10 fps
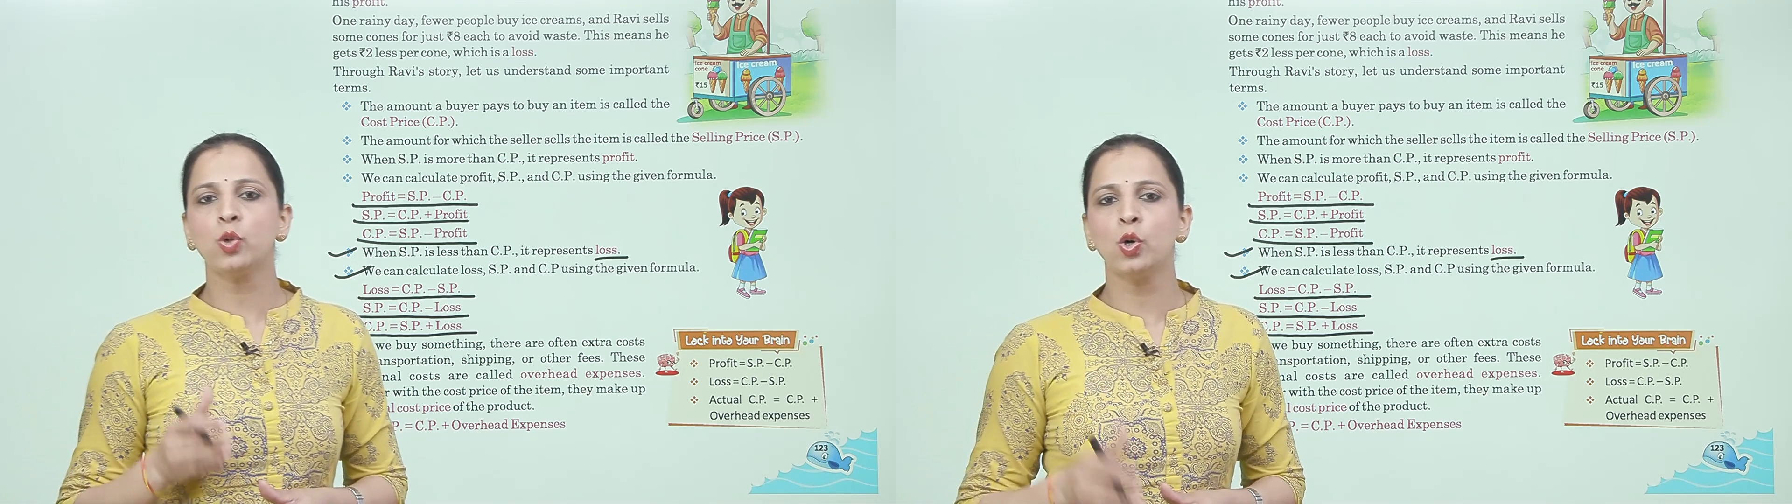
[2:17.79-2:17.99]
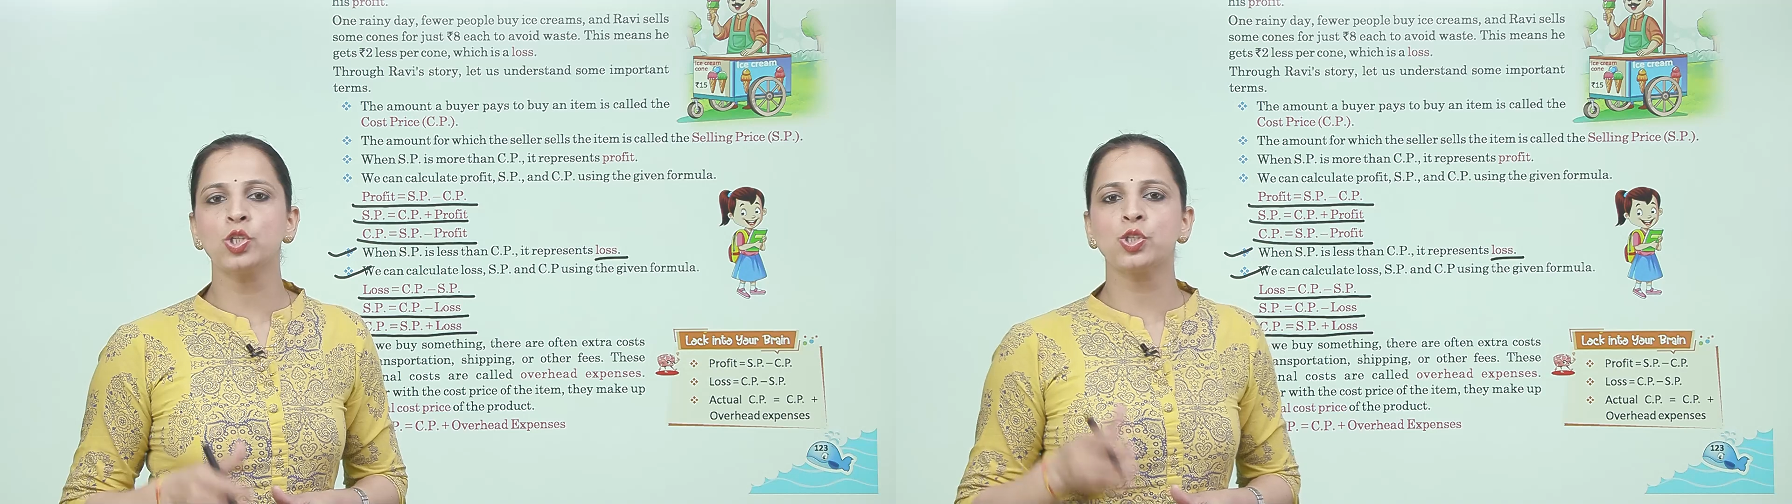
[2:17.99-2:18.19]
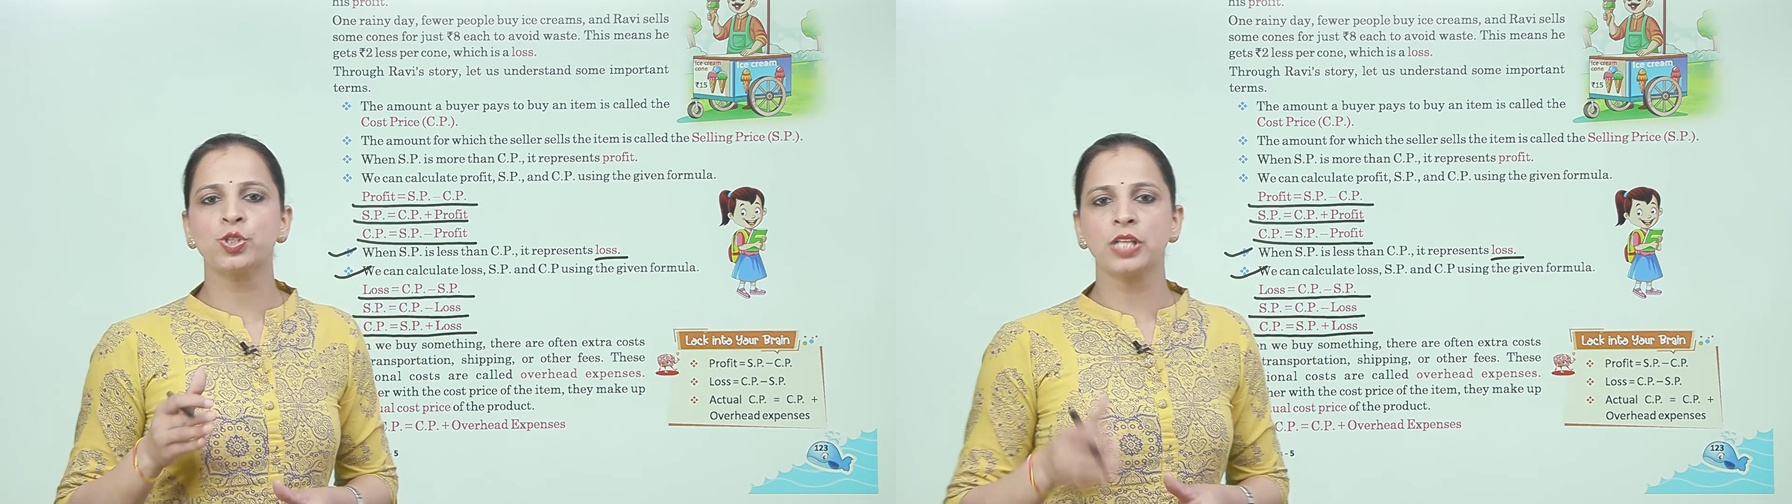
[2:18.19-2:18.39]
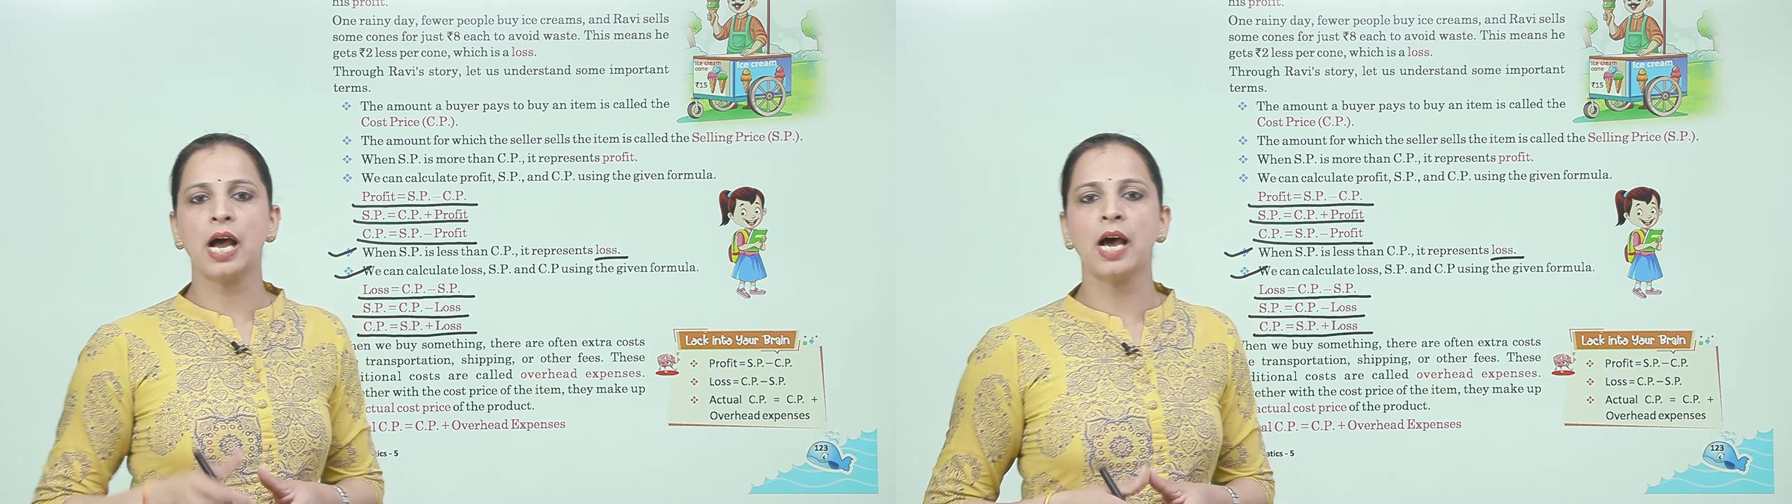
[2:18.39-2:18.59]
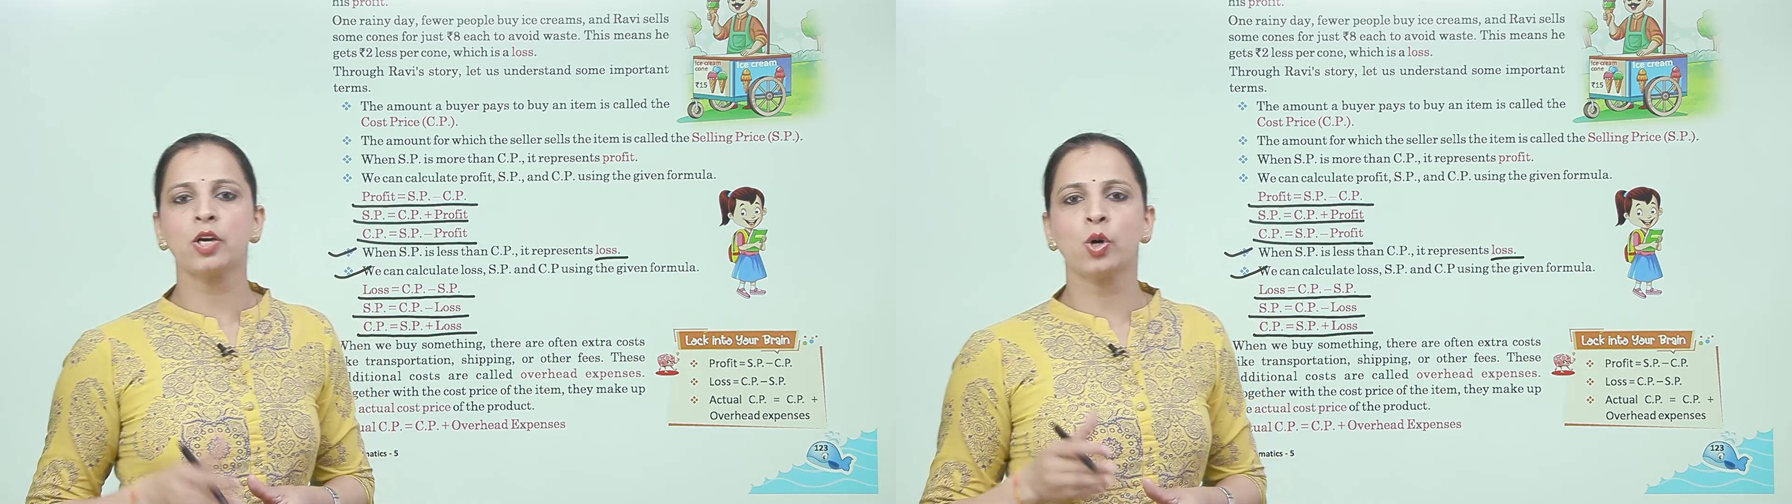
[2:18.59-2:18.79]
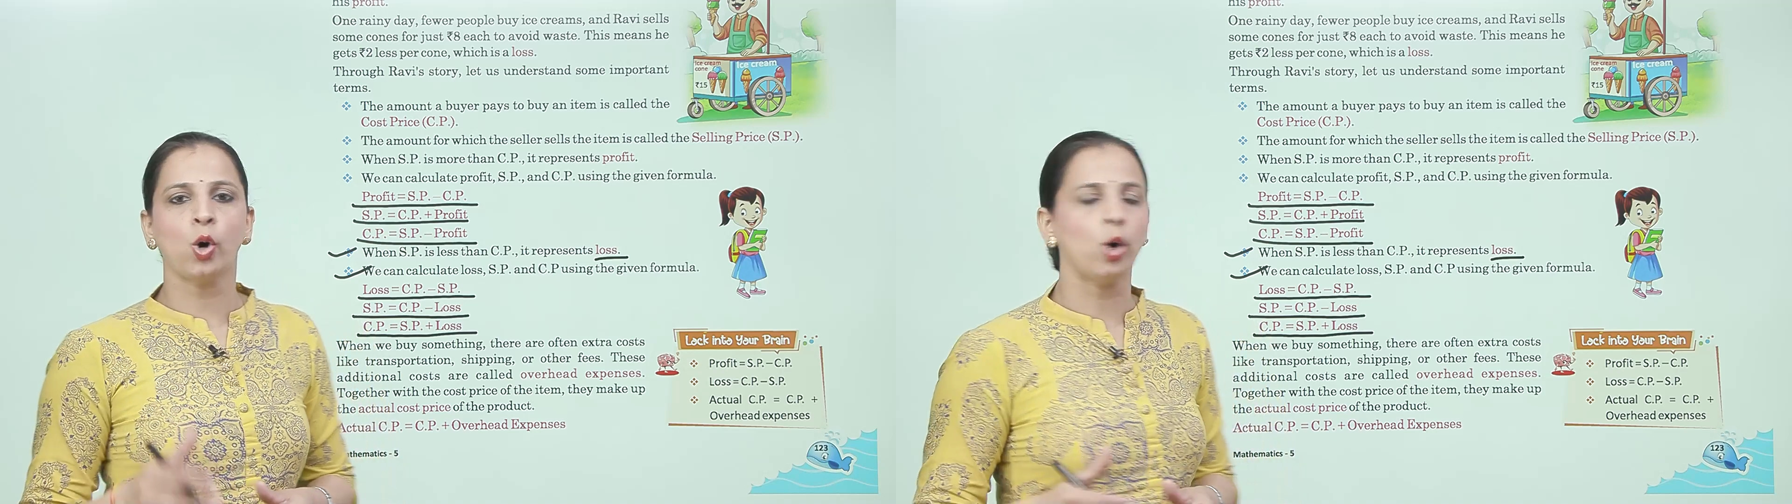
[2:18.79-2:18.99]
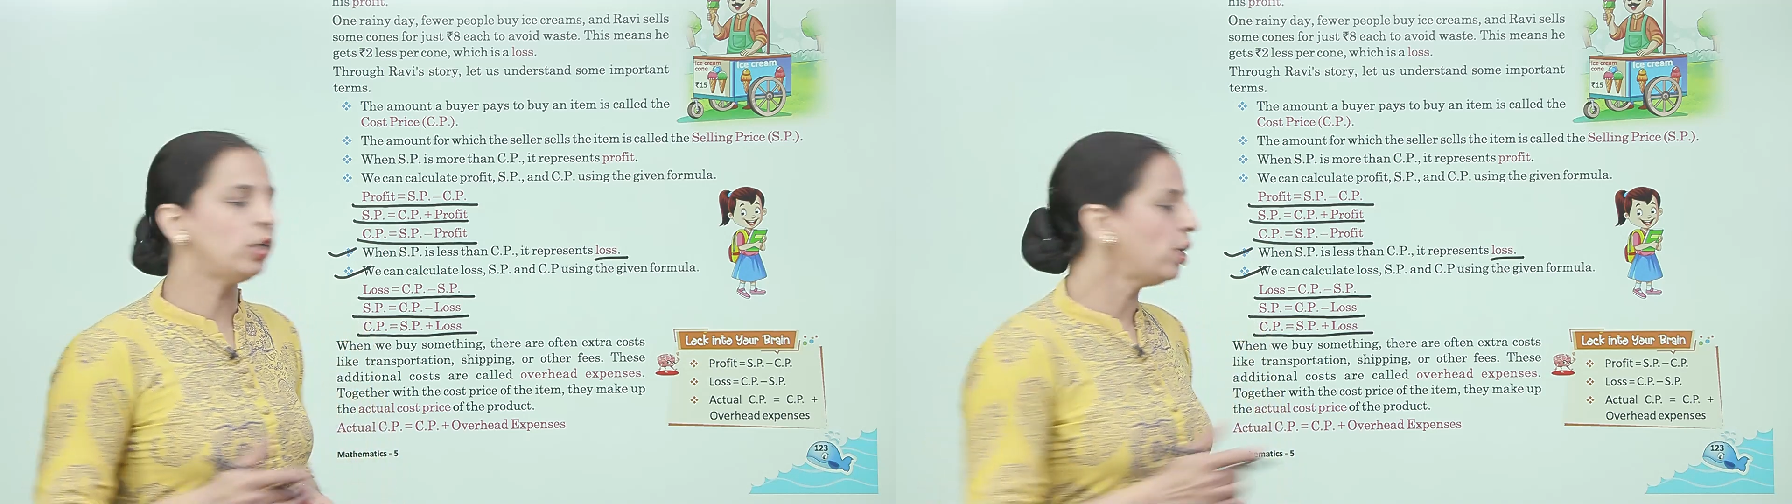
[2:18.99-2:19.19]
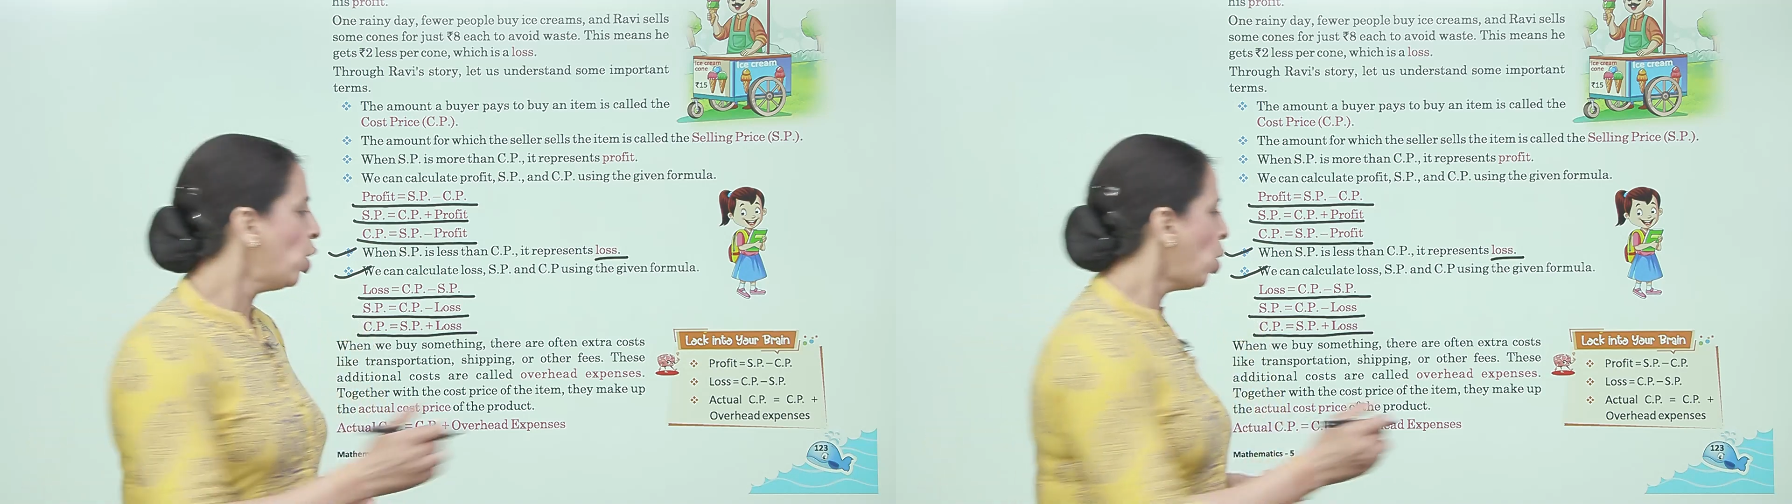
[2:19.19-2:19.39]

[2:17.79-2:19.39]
costs are called